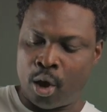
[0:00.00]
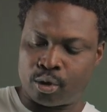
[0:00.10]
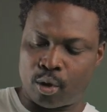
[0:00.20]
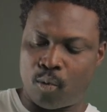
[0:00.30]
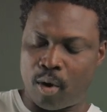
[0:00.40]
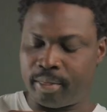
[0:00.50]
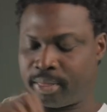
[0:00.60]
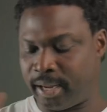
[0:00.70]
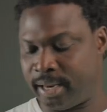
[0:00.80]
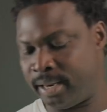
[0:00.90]
So one
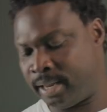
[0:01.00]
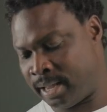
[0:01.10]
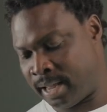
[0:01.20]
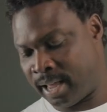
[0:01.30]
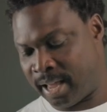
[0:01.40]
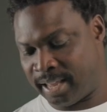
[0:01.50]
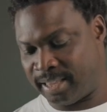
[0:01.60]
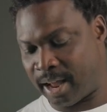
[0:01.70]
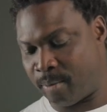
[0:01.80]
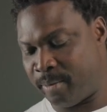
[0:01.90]
thing that